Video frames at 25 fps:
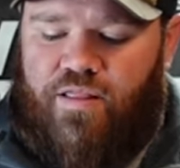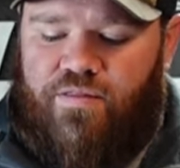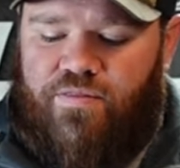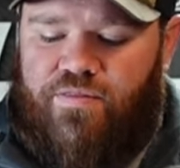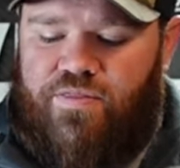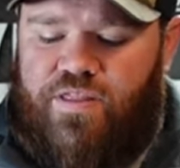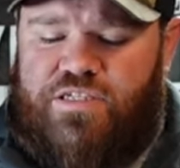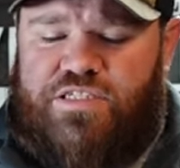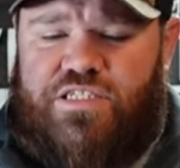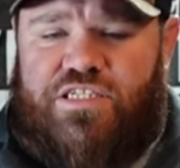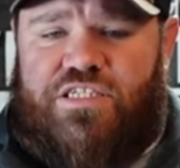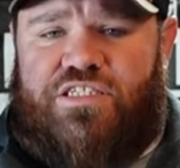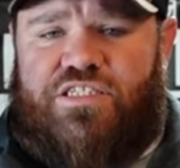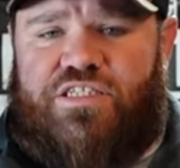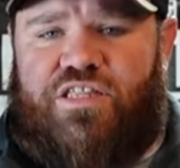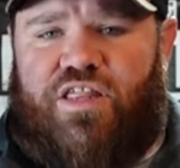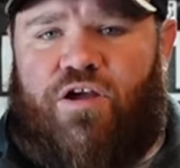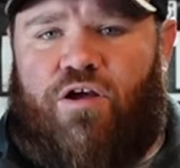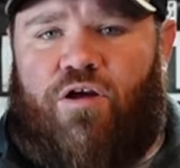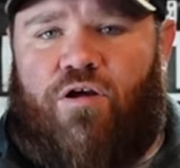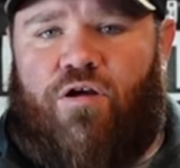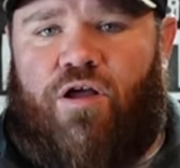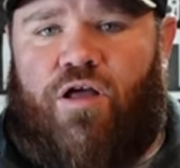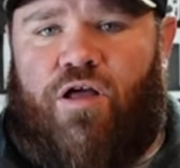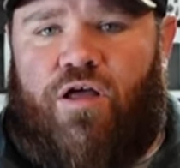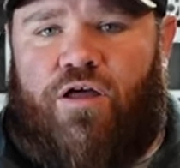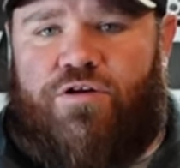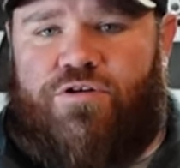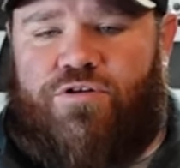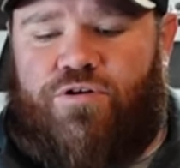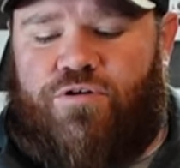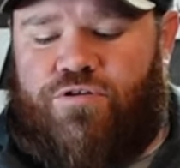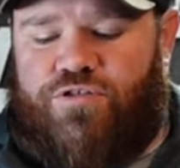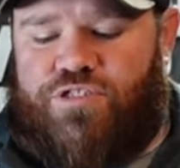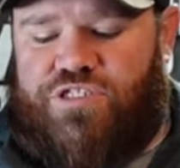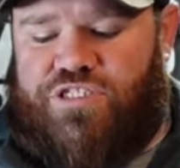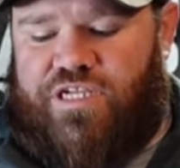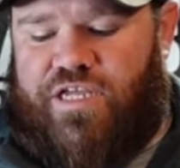This is their
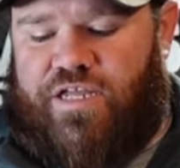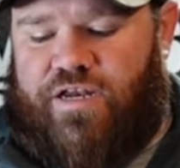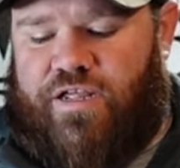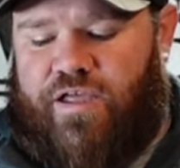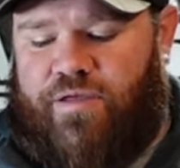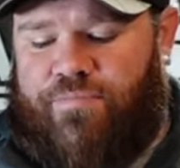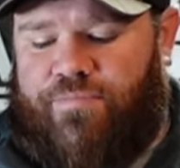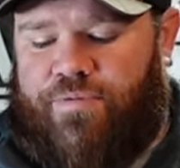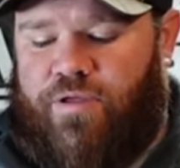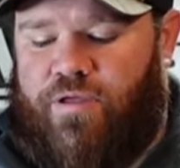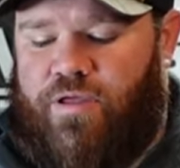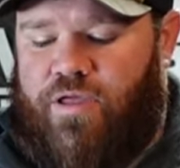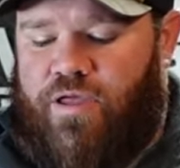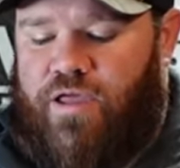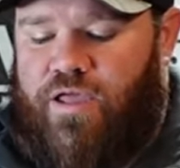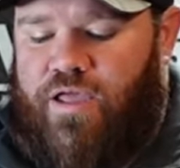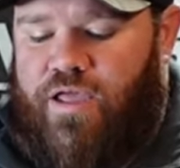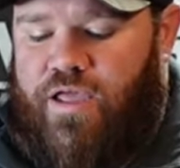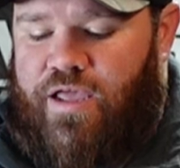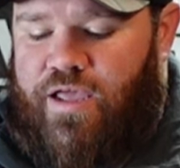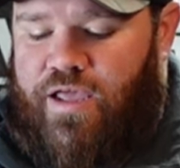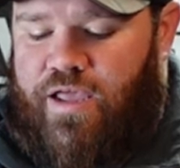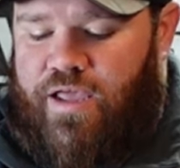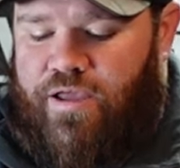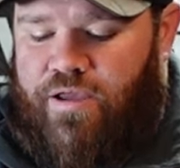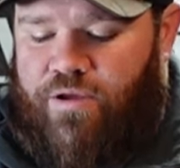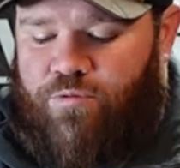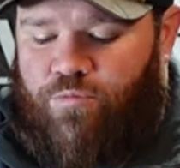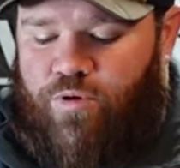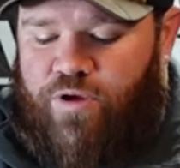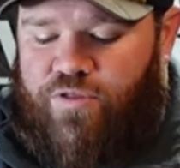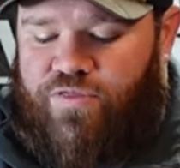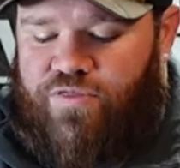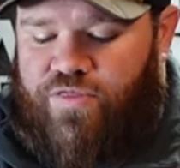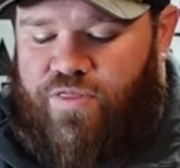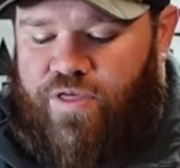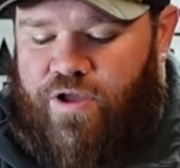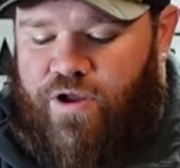Hunter setup
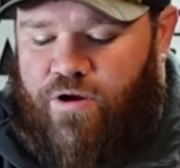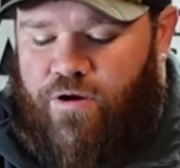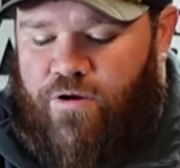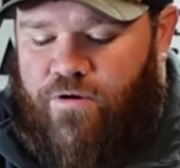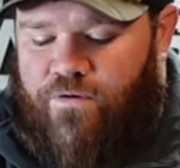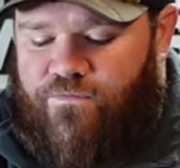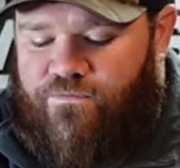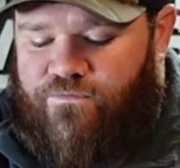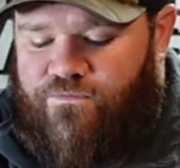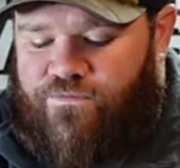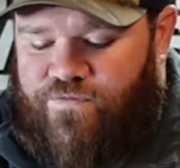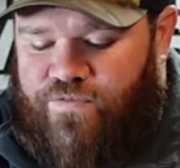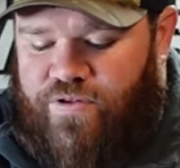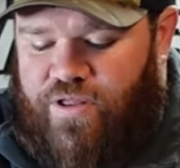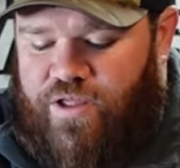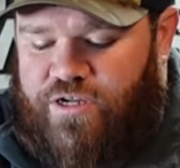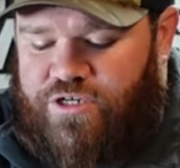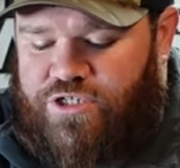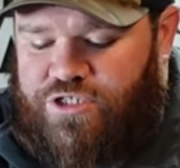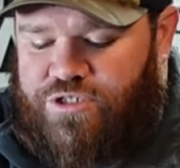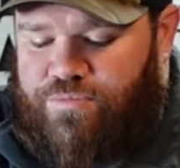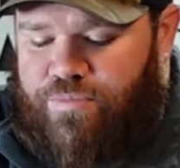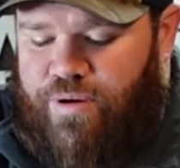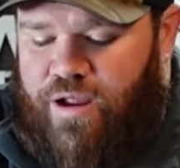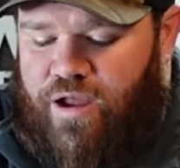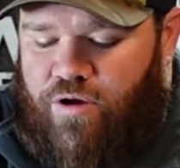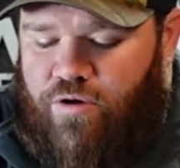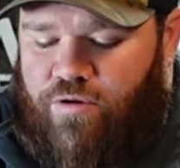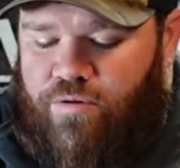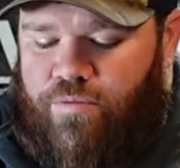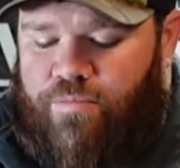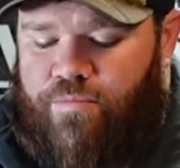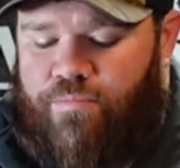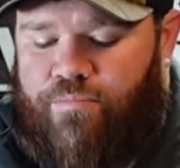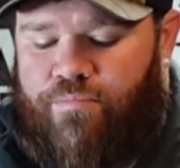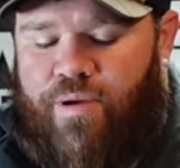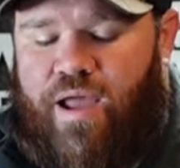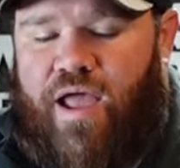with their flush
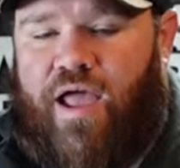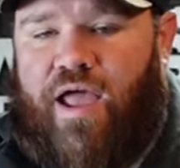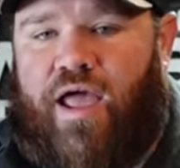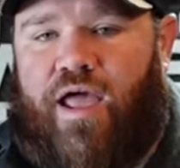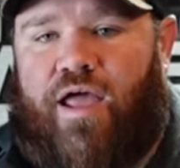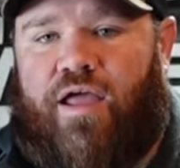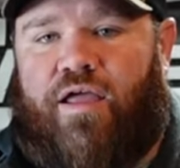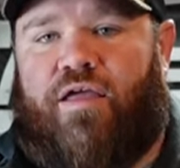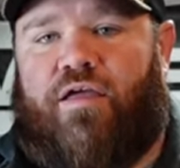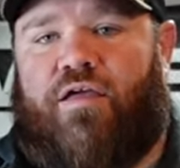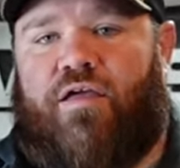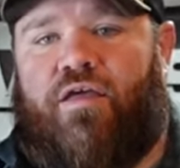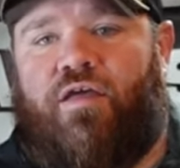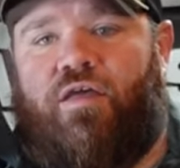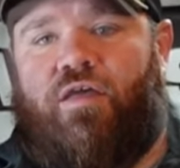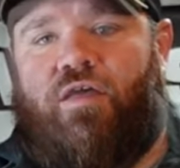mount mag.